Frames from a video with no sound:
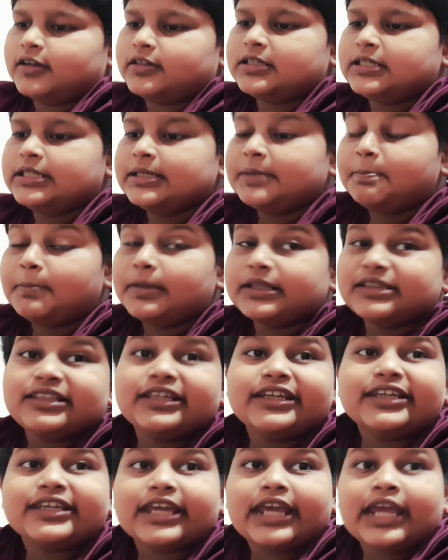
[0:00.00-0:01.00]

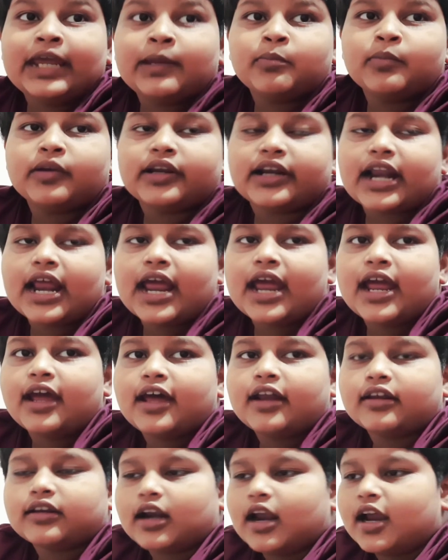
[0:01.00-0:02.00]
Timothy came
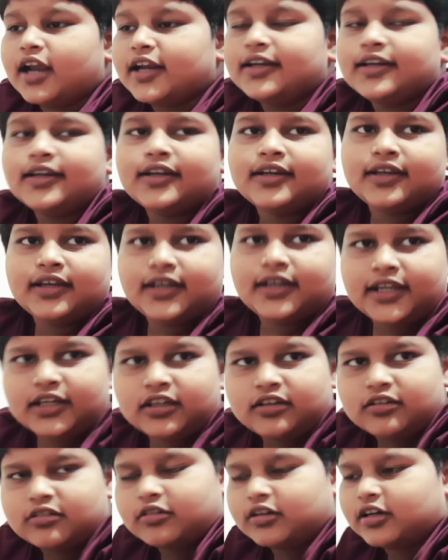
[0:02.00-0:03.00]

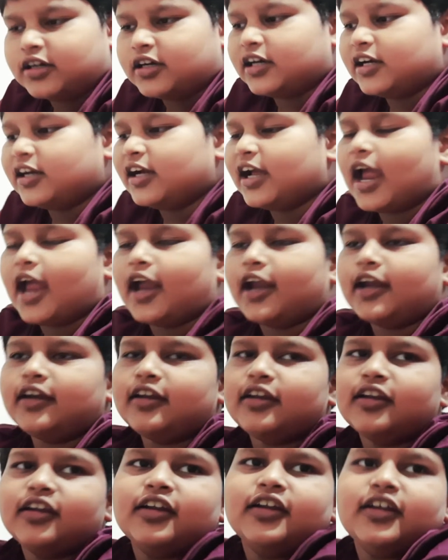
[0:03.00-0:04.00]
running to her and
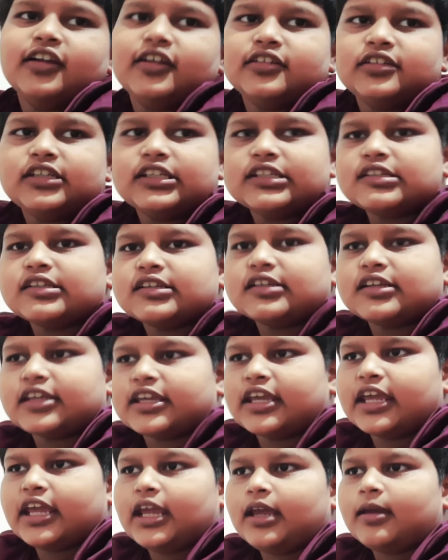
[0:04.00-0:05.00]
just
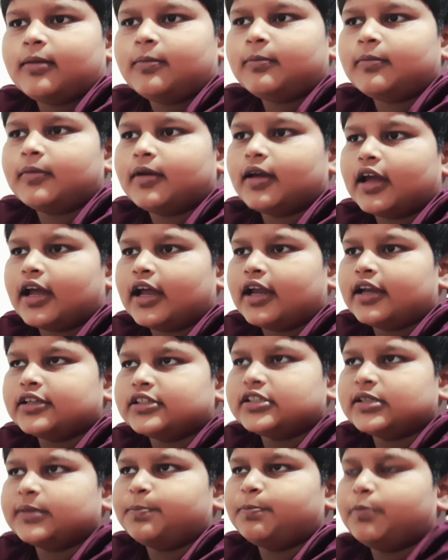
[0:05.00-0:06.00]
came, and
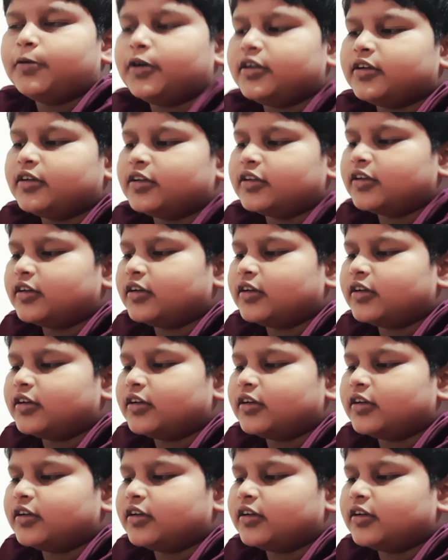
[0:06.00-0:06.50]
she put